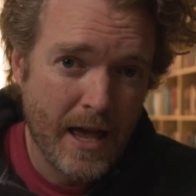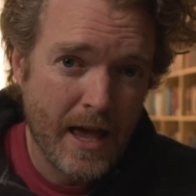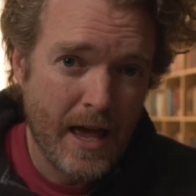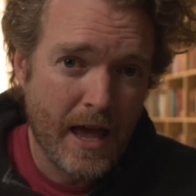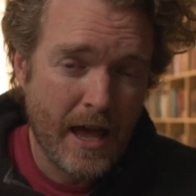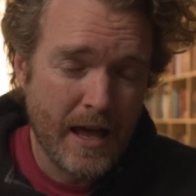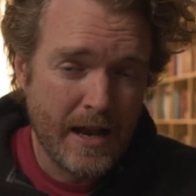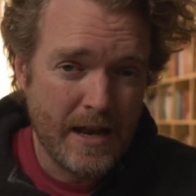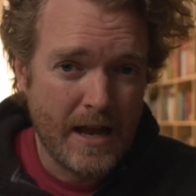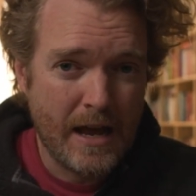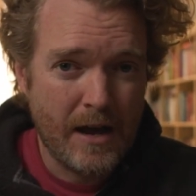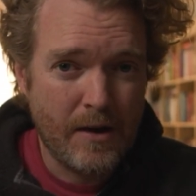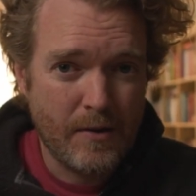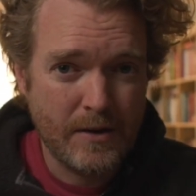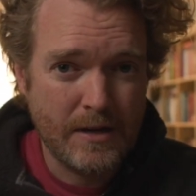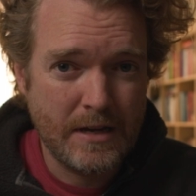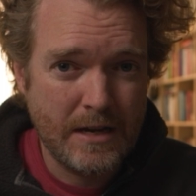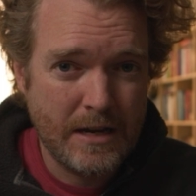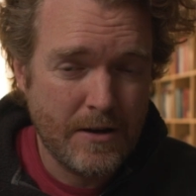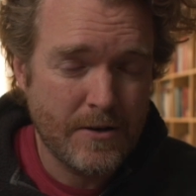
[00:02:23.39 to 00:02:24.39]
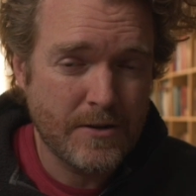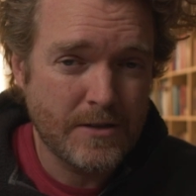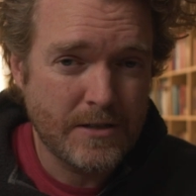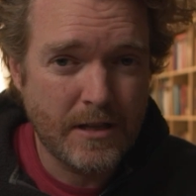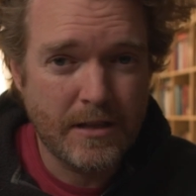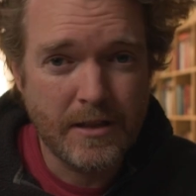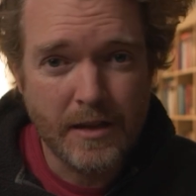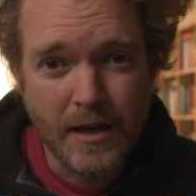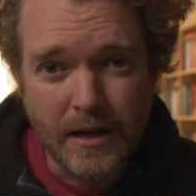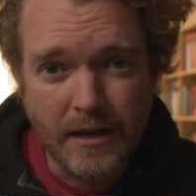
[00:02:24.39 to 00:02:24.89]
And now here's the
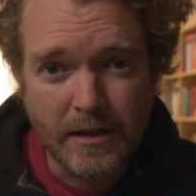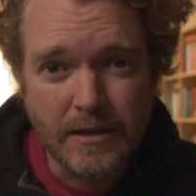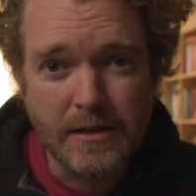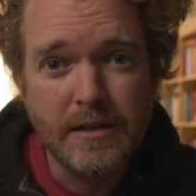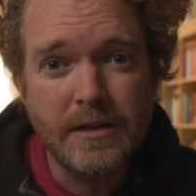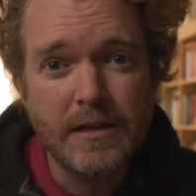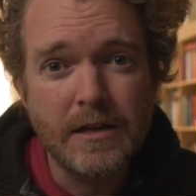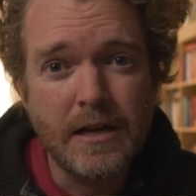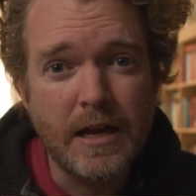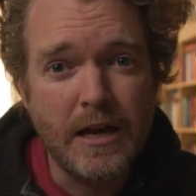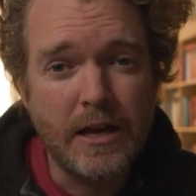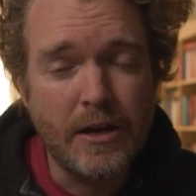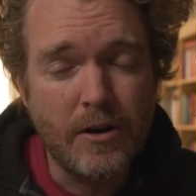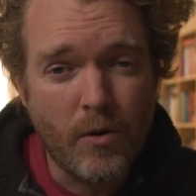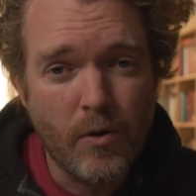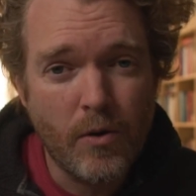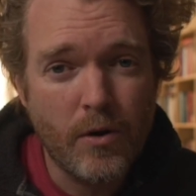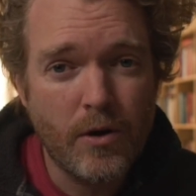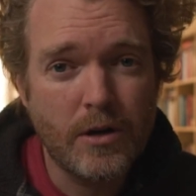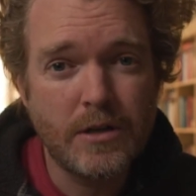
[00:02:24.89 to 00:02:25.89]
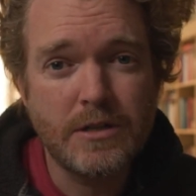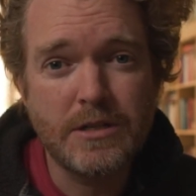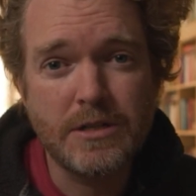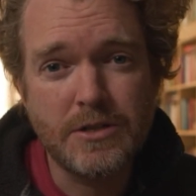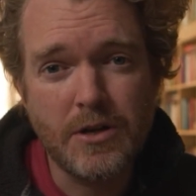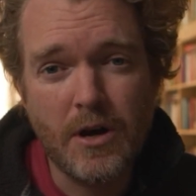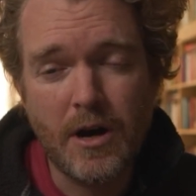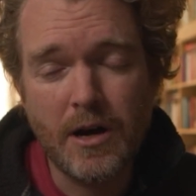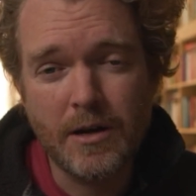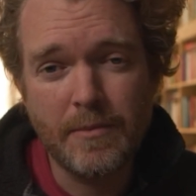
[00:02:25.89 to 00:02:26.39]
thing. In order to
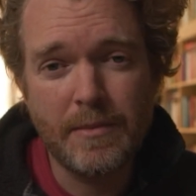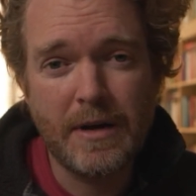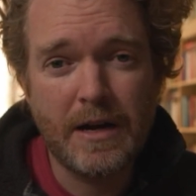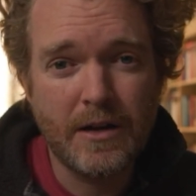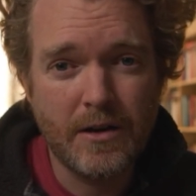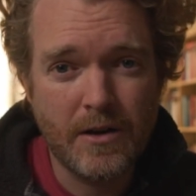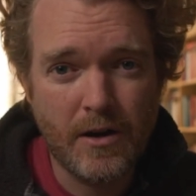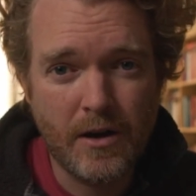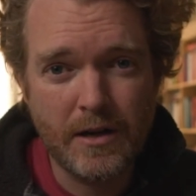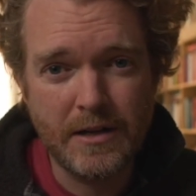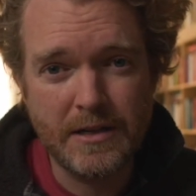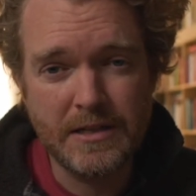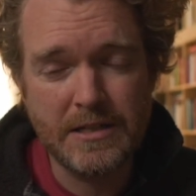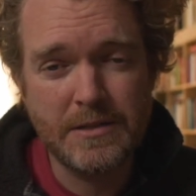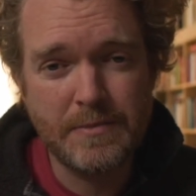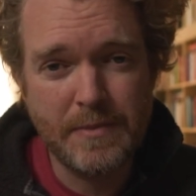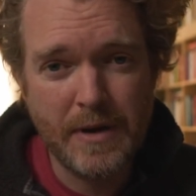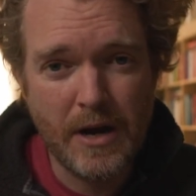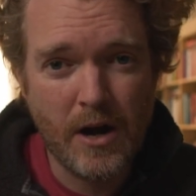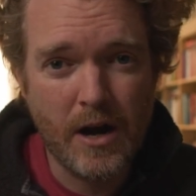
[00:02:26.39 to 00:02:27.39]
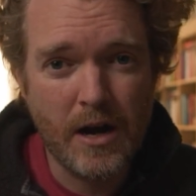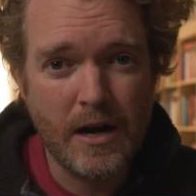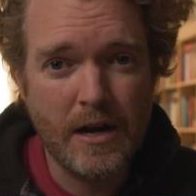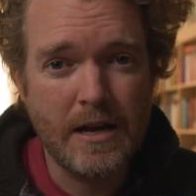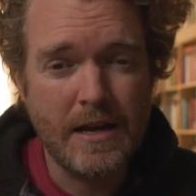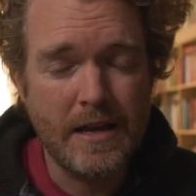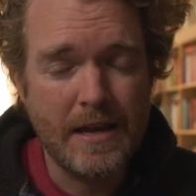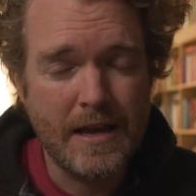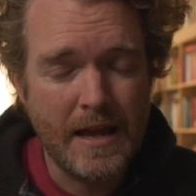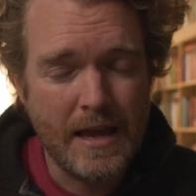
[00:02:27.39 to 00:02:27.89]
talk about God as spirit,
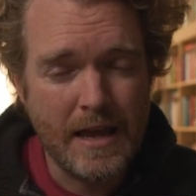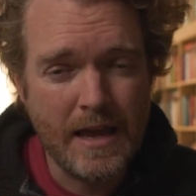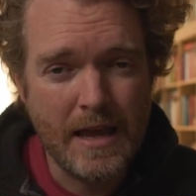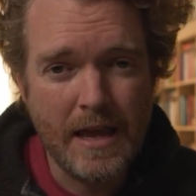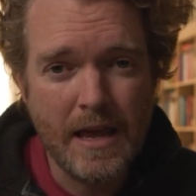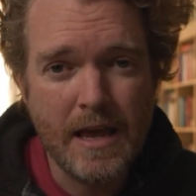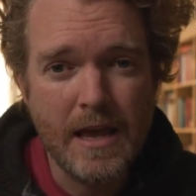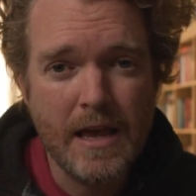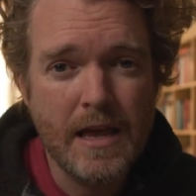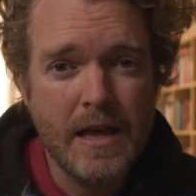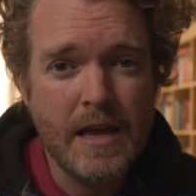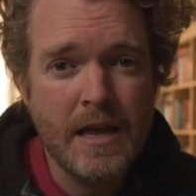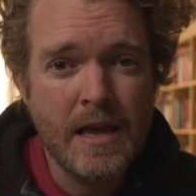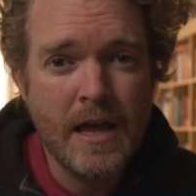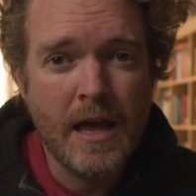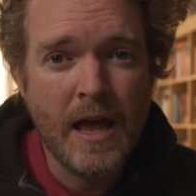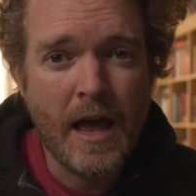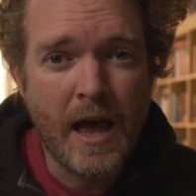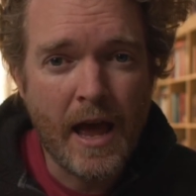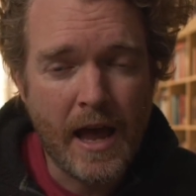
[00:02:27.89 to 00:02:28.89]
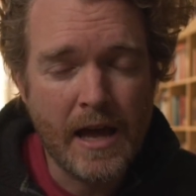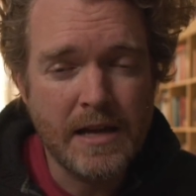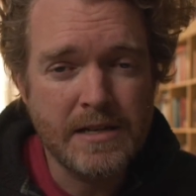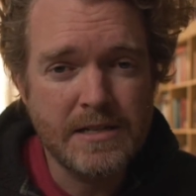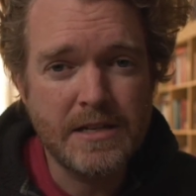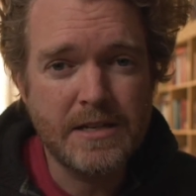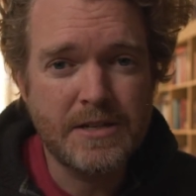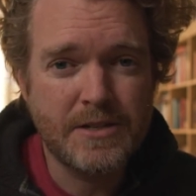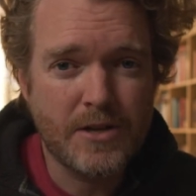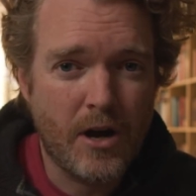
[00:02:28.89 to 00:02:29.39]
he has
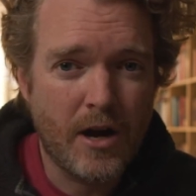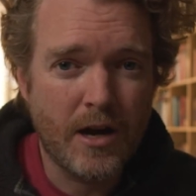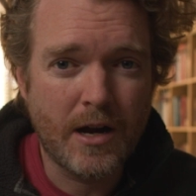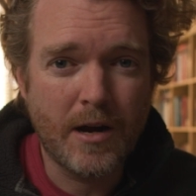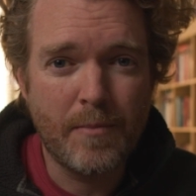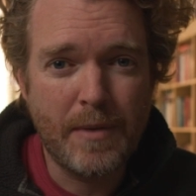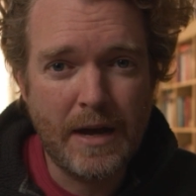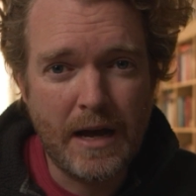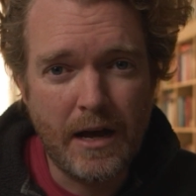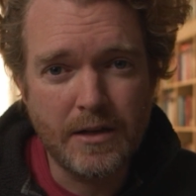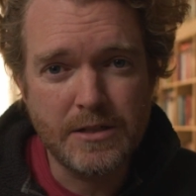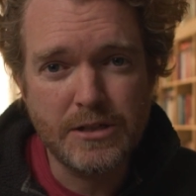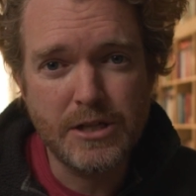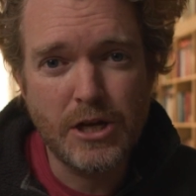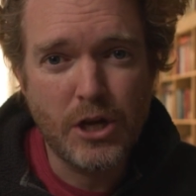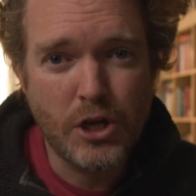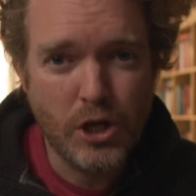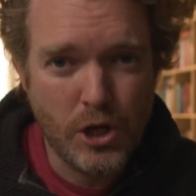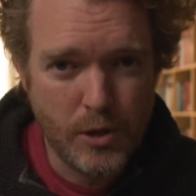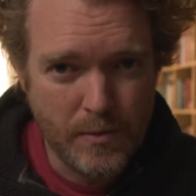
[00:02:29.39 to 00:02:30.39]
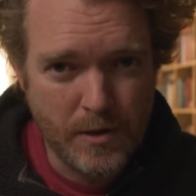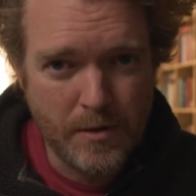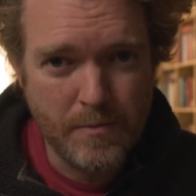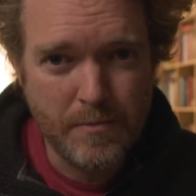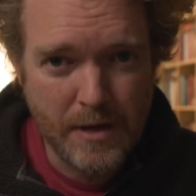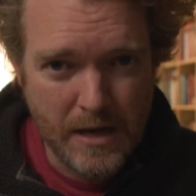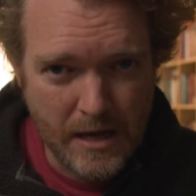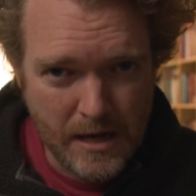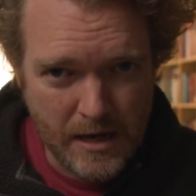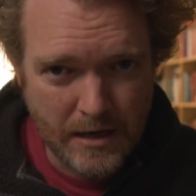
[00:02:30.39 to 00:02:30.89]
to talk about human
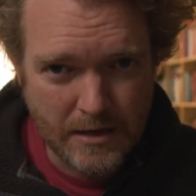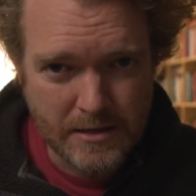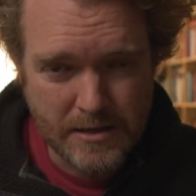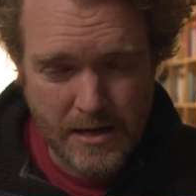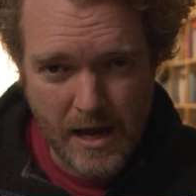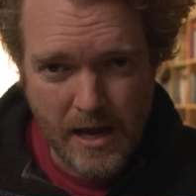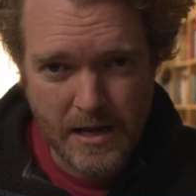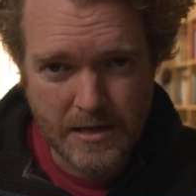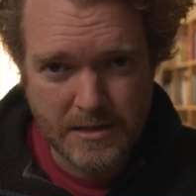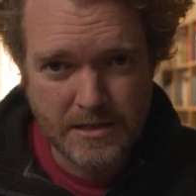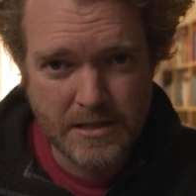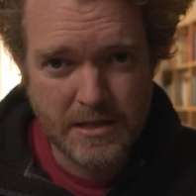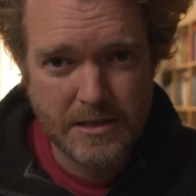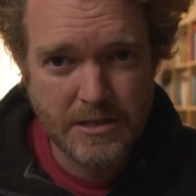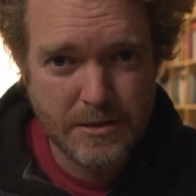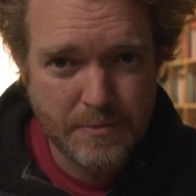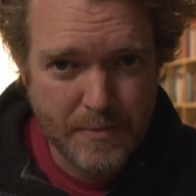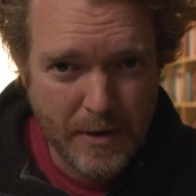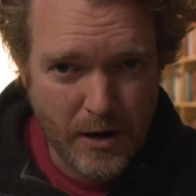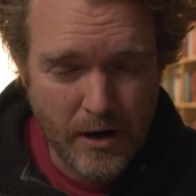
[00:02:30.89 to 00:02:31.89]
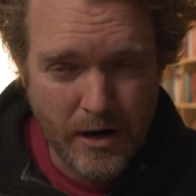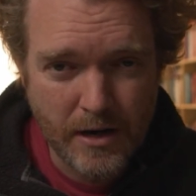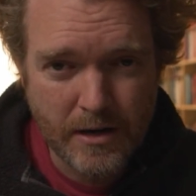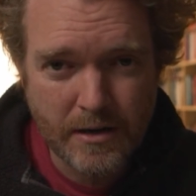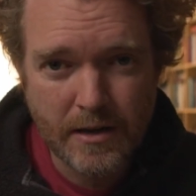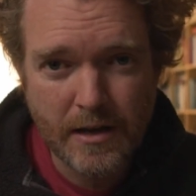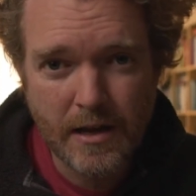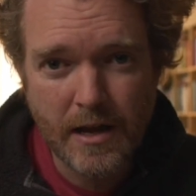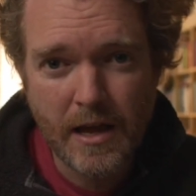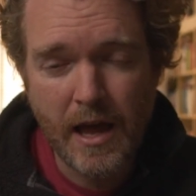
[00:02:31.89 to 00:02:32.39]
beings as spirit,
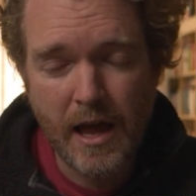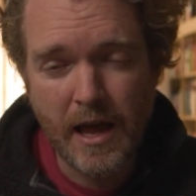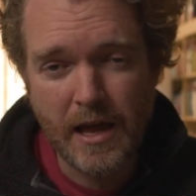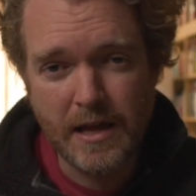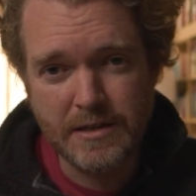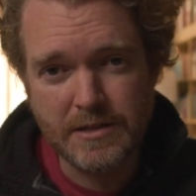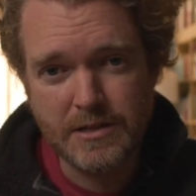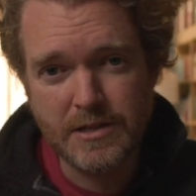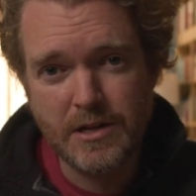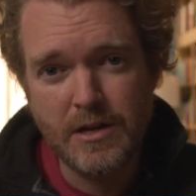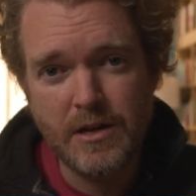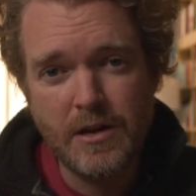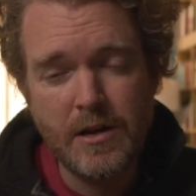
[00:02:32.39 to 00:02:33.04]
as